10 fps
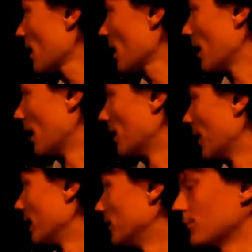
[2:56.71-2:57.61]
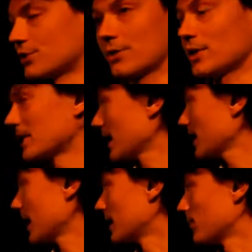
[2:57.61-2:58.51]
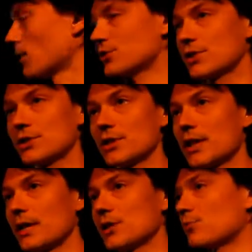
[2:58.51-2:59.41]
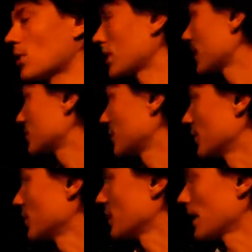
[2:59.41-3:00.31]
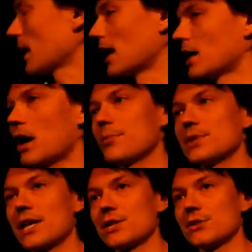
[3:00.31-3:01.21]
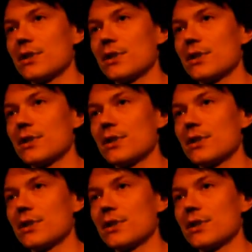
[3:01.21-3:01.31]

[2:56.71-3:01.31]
by Liu in 2010, and then most recently at ISMOR last year, computational